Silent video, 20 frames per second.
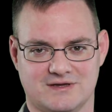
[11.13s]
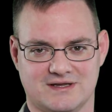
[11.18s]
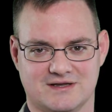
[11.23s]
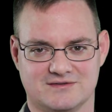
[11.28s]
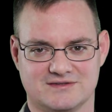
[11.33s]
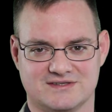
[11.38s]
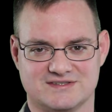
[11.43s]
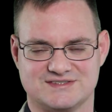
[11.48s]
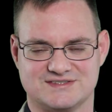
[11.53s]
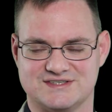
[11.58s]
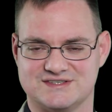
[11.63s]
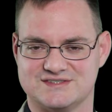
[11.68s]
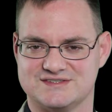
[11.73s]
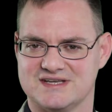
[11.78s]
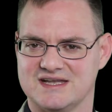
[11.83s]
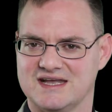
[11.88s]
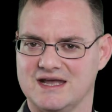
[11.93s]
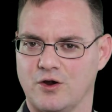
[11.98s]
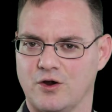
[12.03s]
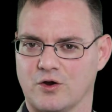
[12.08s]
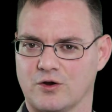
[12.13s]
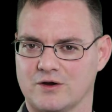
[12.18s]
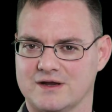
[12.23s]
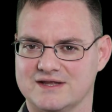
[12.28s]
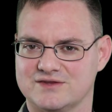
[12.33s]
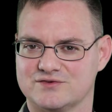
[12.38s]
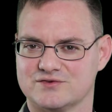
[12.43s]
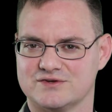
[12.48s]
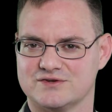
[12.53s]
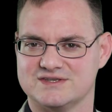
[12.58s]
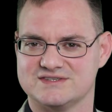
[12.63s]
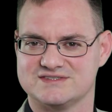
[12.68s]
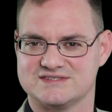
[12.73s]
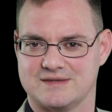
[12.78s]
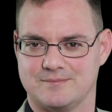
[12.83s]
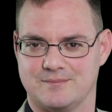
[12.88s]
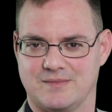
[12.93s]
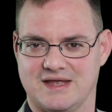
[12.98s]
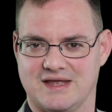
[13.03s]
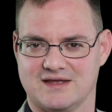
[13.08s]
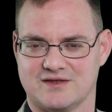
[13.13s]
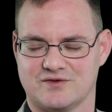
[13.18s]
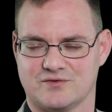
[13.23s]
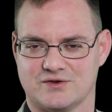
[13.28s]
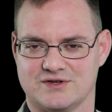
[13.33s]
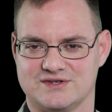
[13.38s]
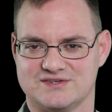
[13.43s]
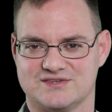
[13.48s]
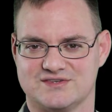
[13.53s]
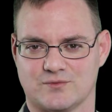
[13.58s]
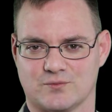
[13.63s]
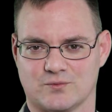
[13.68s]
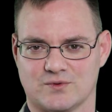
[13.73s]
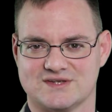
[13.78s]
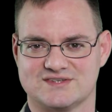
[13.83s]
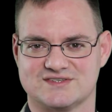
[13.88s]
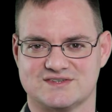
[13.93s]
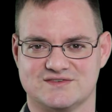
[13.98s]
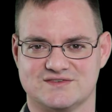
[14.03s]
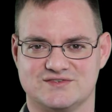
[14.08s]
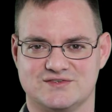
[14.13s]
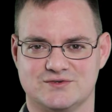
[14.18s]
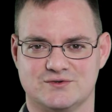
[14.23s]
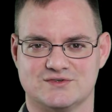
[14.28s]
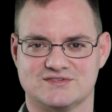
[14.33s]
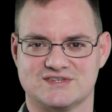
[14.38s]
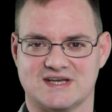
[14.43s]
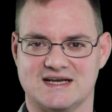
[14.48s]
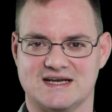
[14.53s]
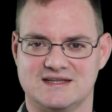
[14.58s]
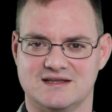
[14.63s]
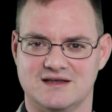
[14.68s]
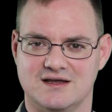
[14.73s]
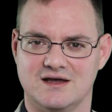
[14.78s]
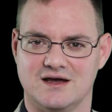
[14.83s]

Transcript: illnesses or injuries that may increase the risk of suicide